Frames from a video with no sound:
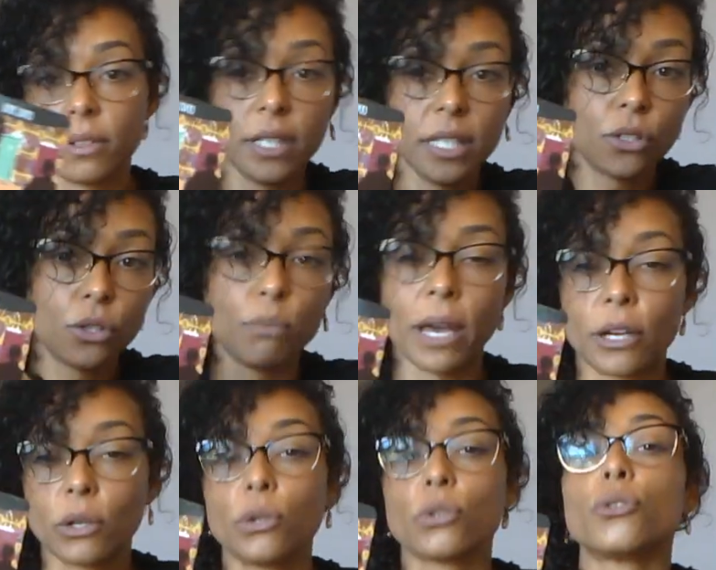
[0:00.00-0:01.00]
These two
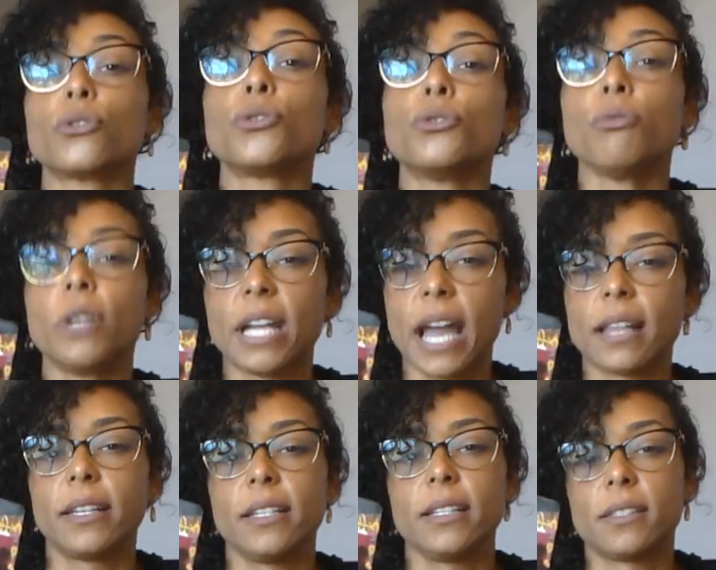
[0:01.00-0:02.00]
pentacles are two
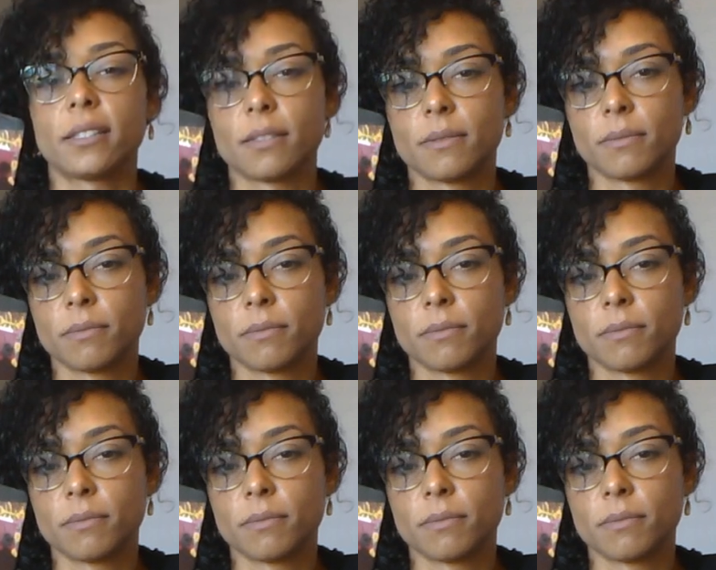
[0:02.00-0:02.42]
realities.